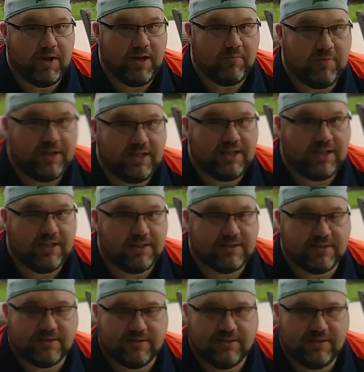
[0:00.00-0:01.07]
Man, Big
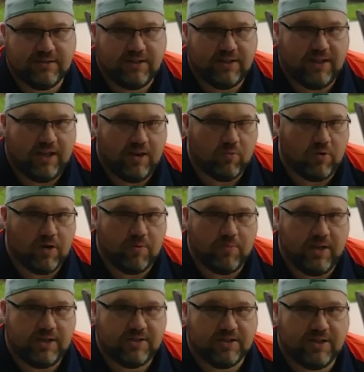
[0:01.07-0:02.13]
Kiss. And we're coming
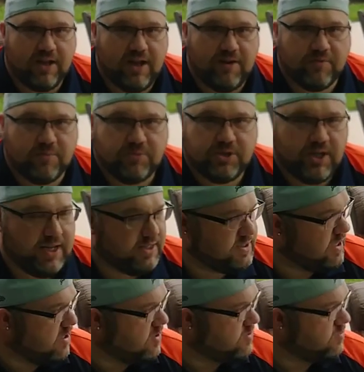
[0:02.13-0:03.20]
at you live from Chad's
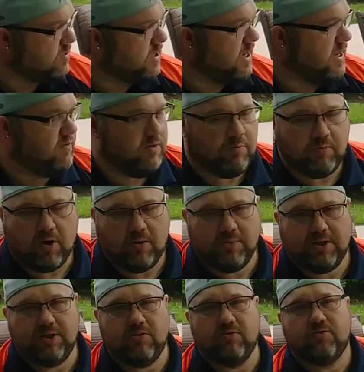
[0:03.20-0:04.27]
house. We're going to have a
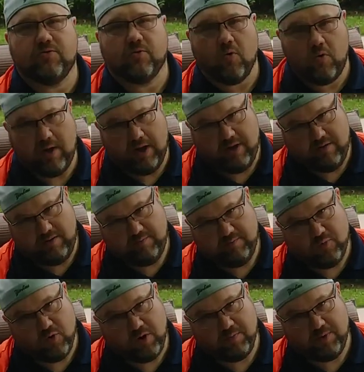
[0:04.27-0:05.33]
barbecue throwdown,
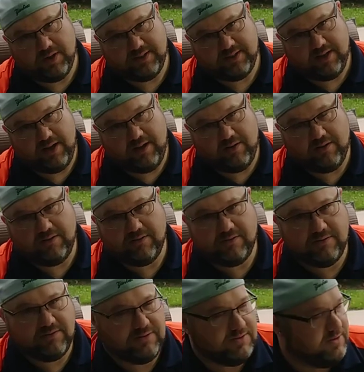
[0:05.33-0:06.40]
pork butt style.
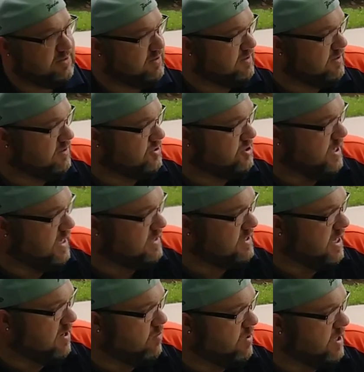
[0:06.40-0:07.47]
Chad's
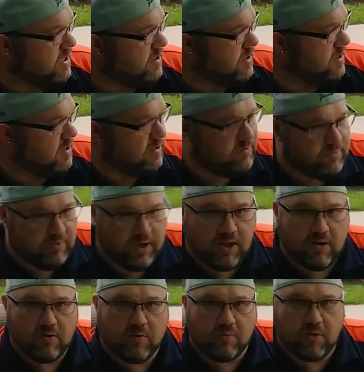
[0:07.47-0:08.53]
got one on there. We got
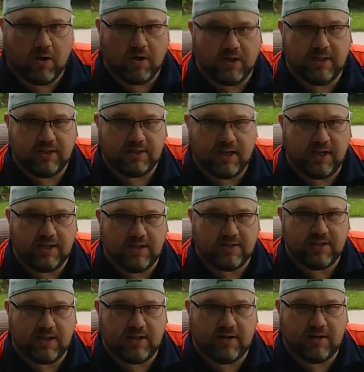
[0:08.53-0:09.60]
Uncle Mark. He's got his
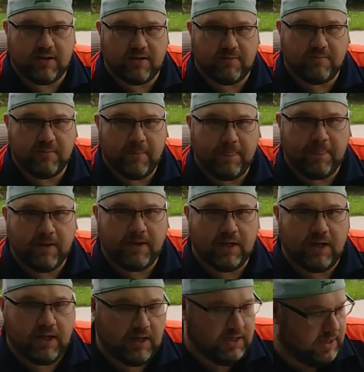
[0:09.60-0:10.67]
on there.
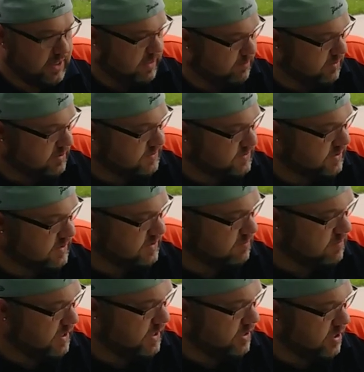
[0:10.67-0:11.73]
And I'm going to season
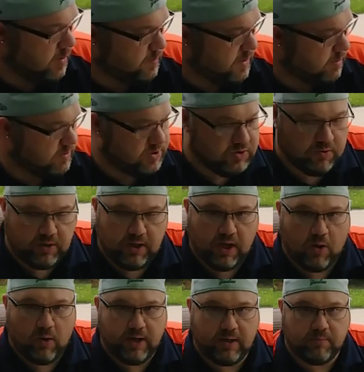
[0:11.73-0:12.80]
mine up and I'm going to show you
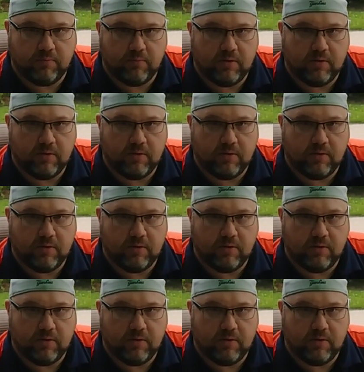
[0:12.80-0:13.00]
how I